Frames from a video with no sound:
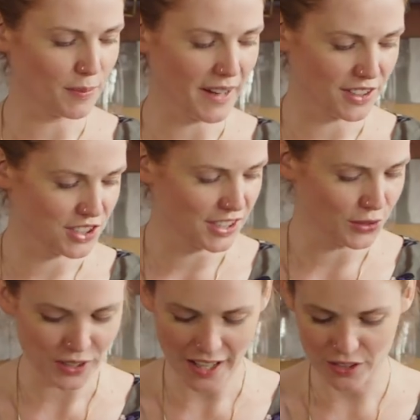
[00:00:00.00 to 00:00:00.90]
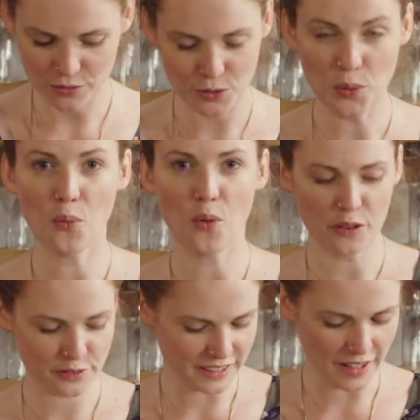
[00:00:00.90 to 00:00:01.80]
the maraschino kind of
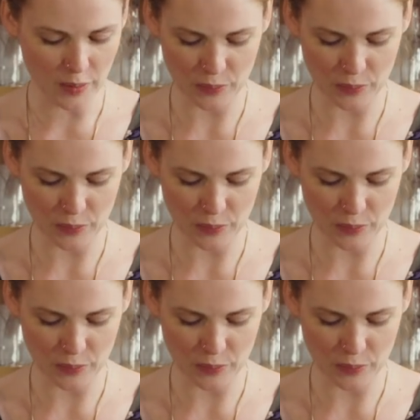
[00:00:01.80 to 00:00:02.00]
wafting up